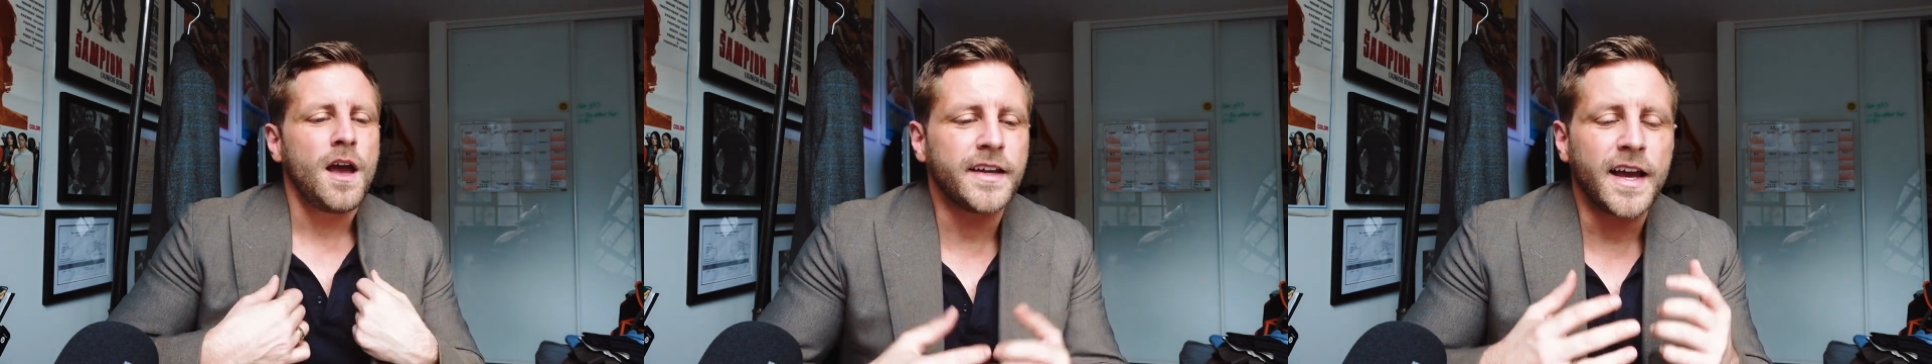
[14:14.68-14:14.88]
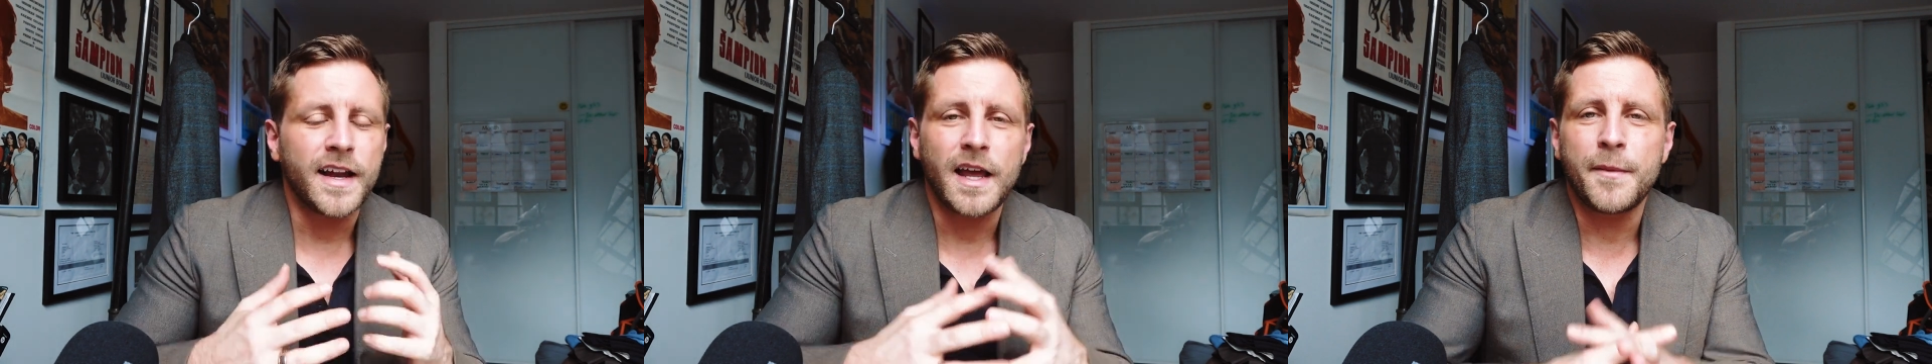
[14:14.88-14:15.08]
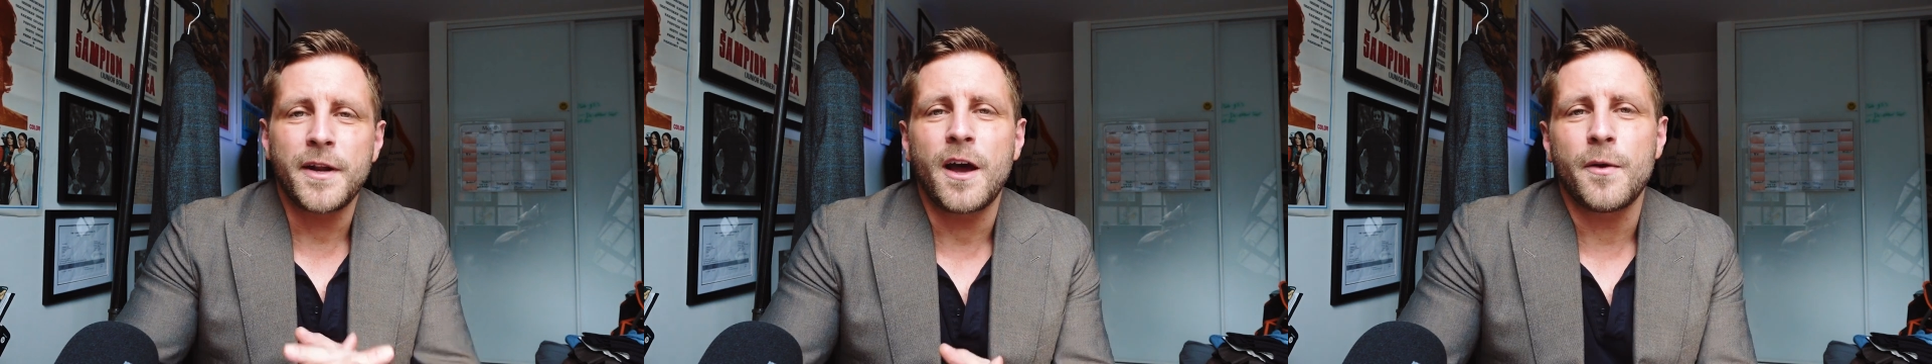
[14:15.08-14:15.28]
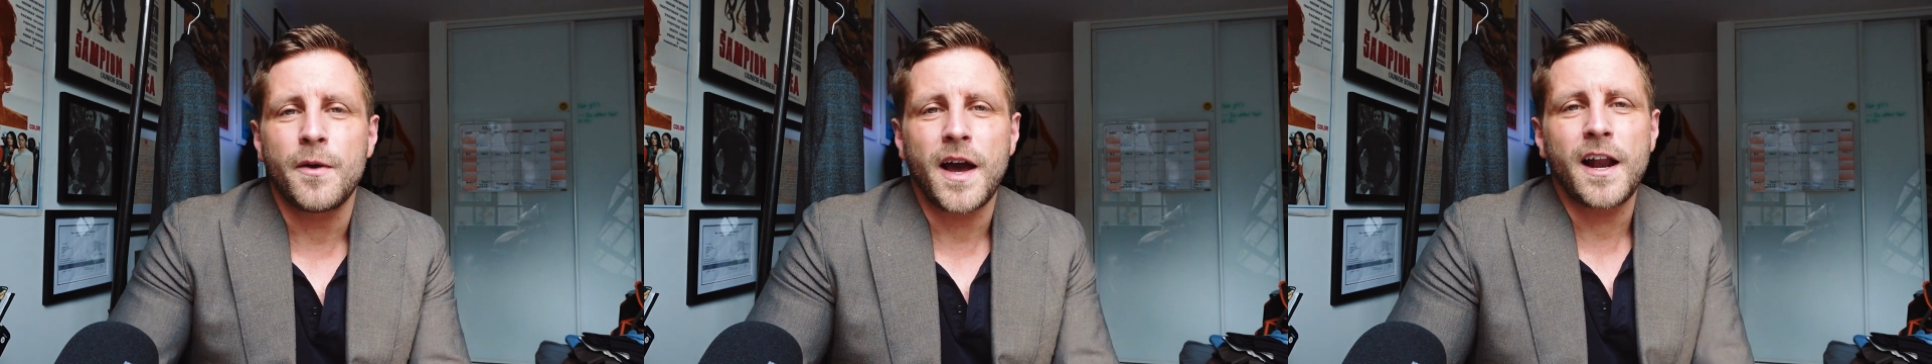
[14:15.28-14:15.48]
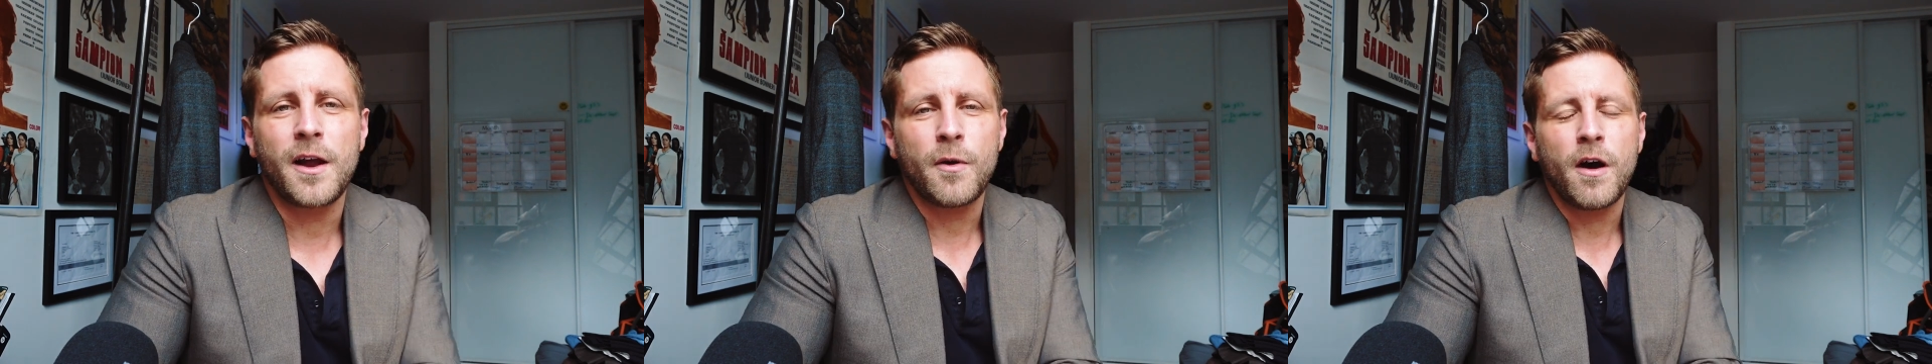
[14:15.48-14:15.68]
yeah, let me know.
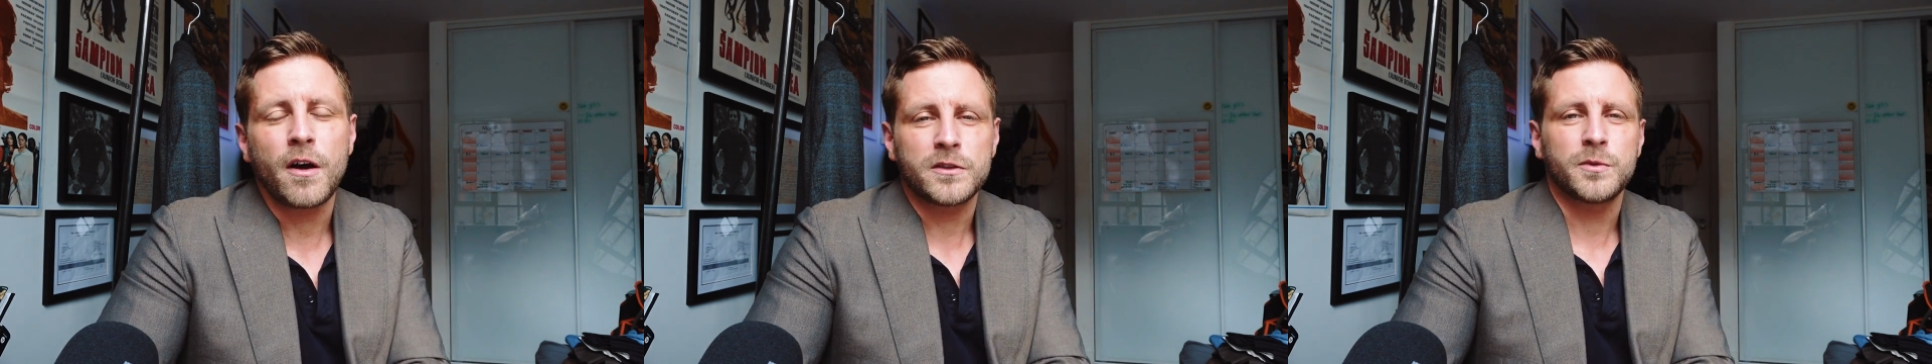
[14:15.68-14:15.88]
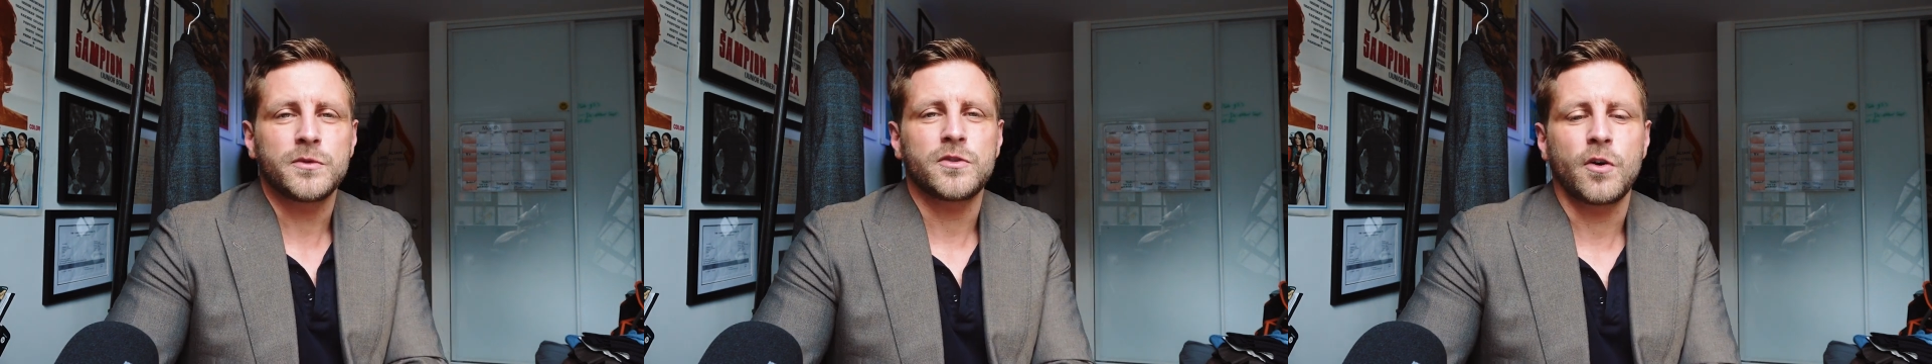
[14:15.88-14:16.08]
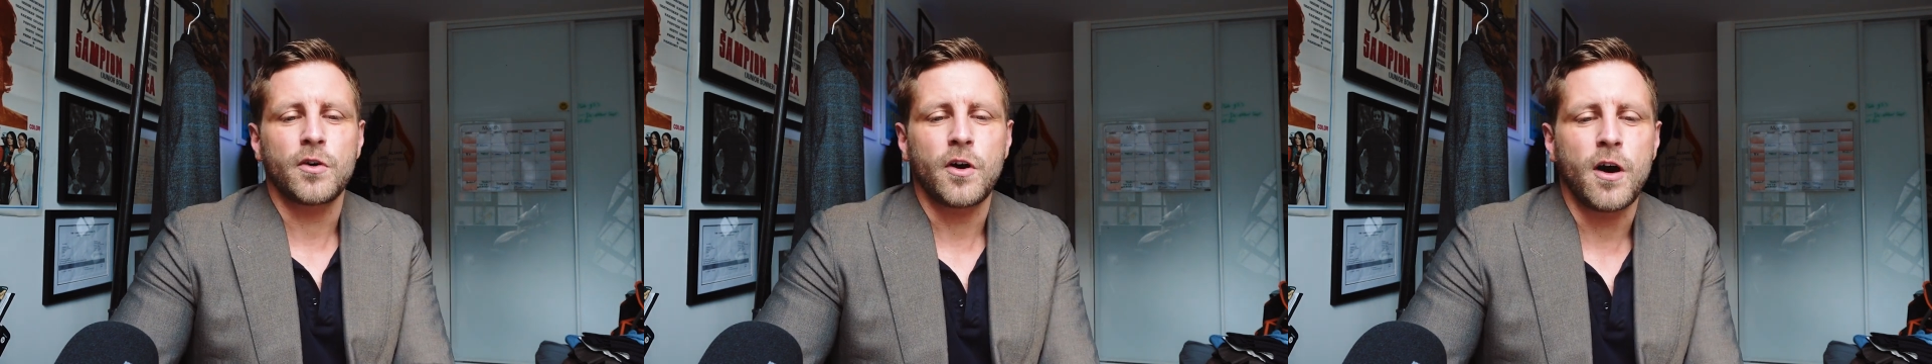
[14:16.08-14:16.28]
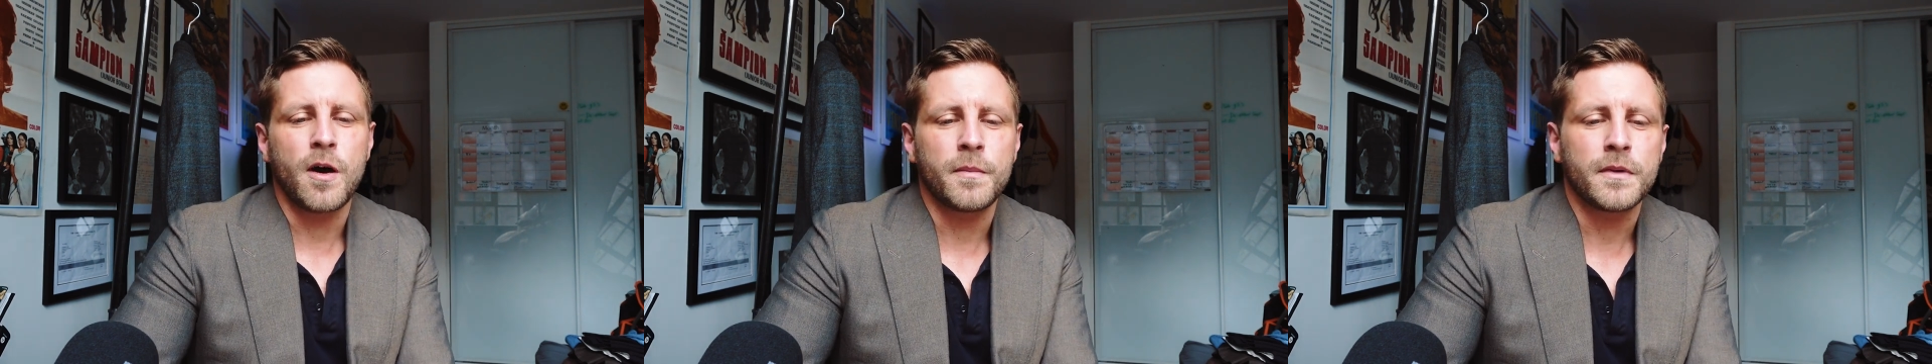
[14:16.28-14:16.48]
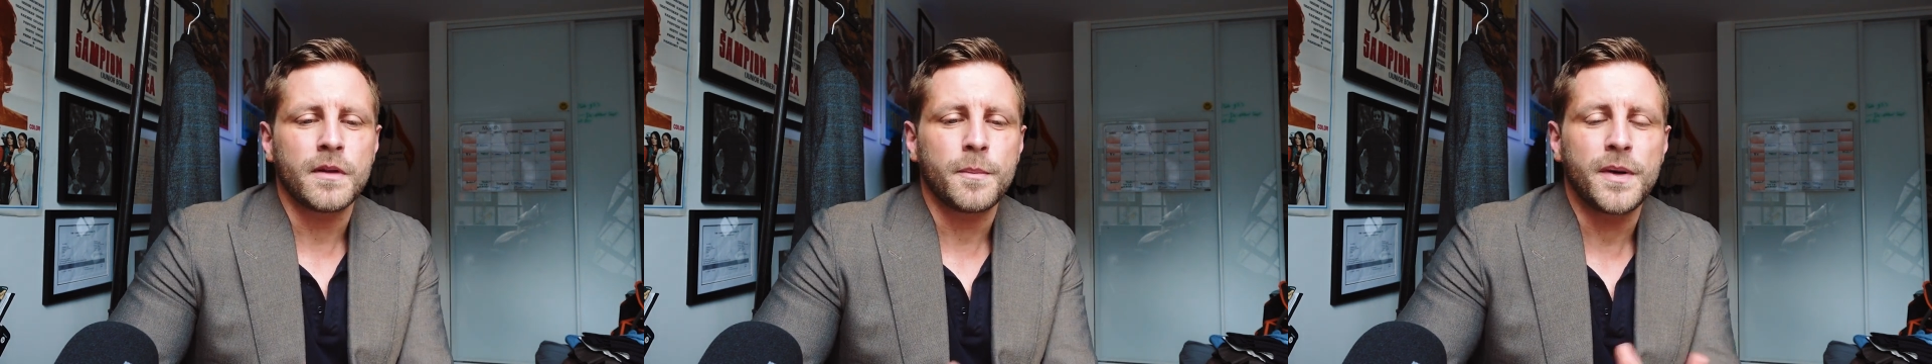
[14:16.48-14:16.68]
hello@archers.com.